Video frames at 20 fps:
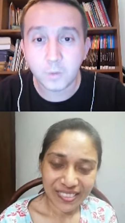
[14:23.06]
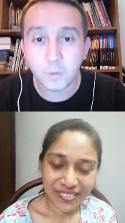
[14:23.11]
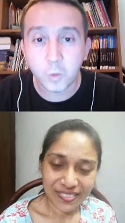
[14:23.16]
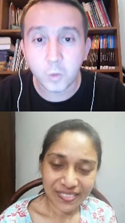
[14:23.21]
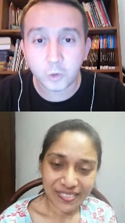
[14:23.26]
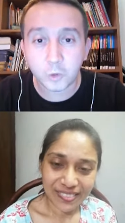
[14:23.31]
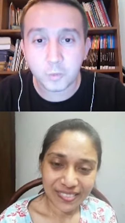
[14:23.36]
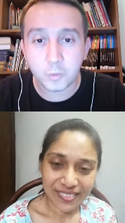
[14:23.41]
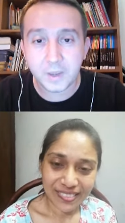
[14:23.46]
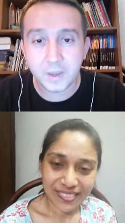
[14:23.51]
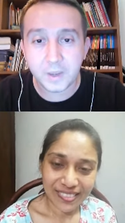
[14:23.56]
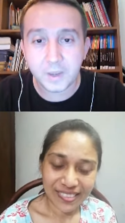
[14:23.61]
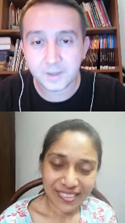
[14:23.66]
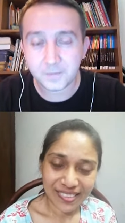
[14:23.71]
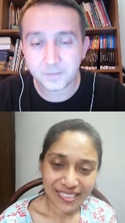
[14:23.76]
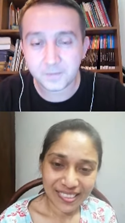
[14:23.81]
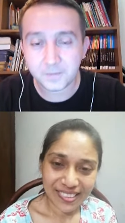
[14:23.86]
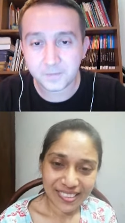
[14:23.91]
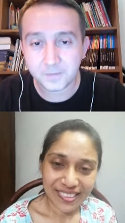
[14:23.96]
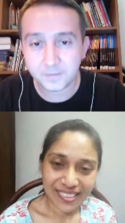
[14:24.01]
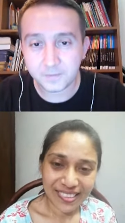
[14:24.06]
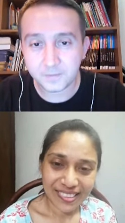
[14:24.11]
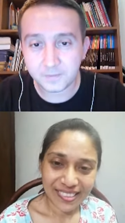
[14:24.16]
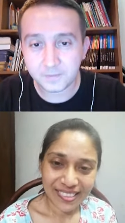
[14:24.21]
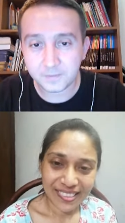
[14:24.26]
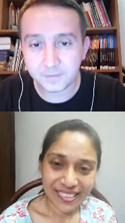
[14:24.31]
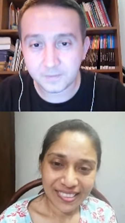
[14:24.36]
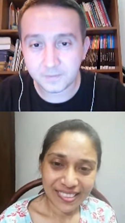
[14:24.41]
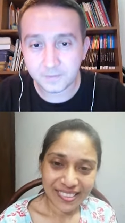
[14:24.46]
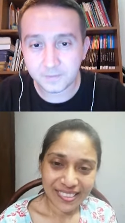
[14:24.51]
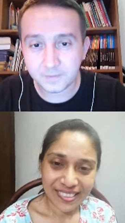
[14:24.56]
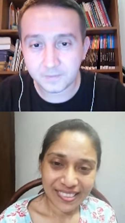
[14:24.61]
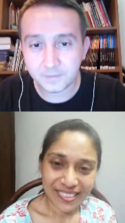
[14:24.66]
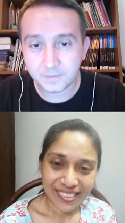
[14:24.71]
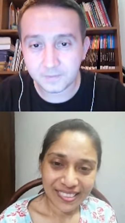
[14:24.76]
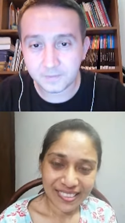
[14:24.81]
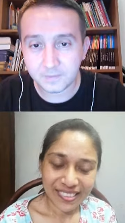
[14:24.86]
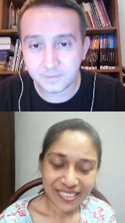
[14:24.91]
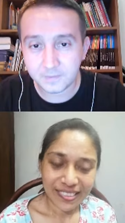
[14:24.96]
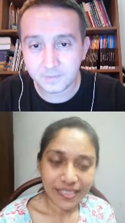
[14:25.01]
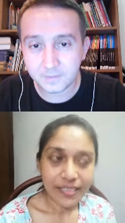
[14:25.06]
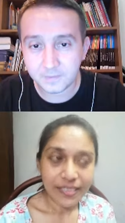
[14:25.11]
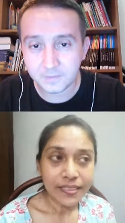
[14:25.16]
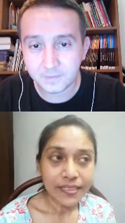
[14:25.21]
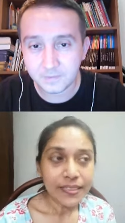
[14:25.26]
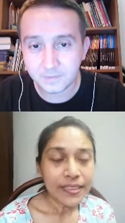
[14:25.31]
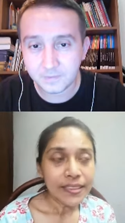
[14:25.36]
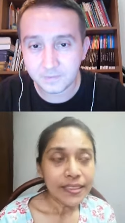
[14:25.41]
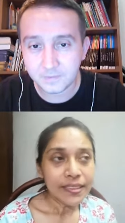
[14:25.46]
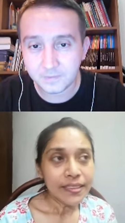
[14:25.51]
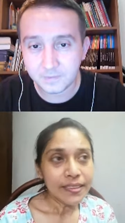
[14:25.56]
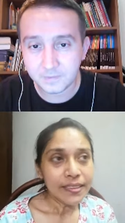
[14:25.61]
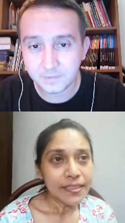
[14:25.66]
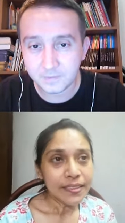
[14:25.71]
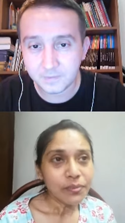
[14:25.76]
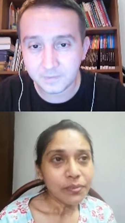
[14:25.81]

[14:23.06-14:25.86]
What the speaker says: (no one is talking)